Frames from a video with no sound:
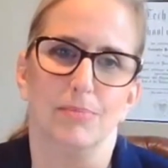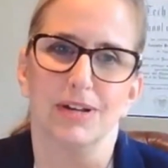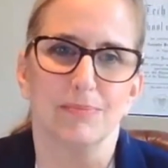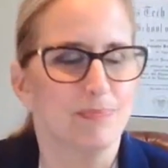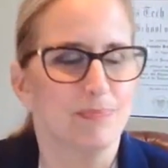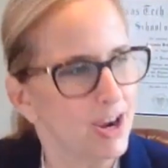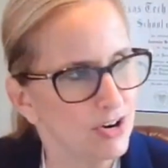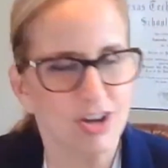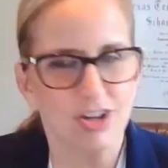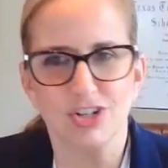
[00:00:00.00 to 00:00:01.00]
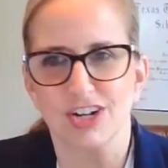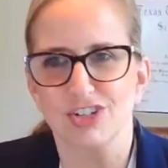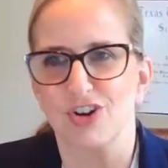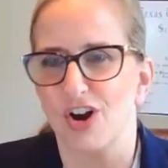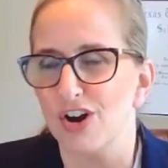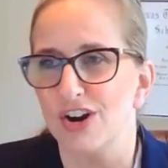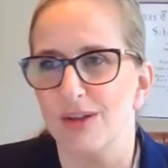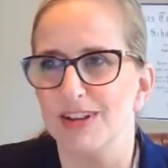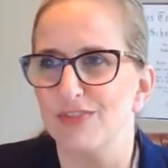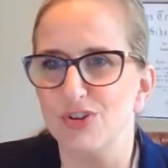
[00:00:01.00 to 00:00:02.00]
But payer contracts are hard.
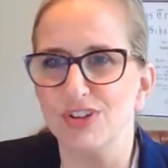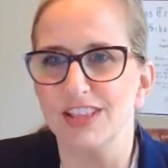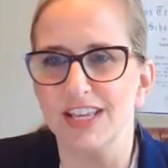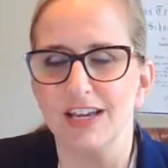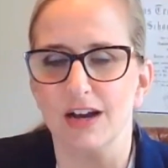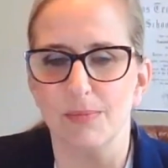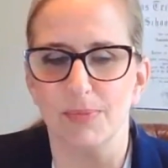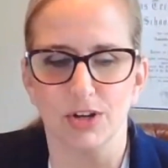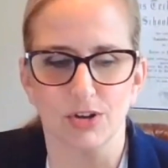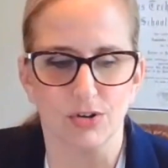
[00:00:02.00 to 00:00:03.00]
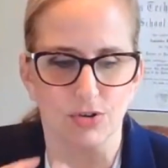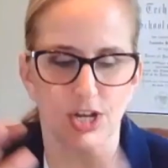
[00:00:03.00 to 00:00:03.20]
If you can link up and,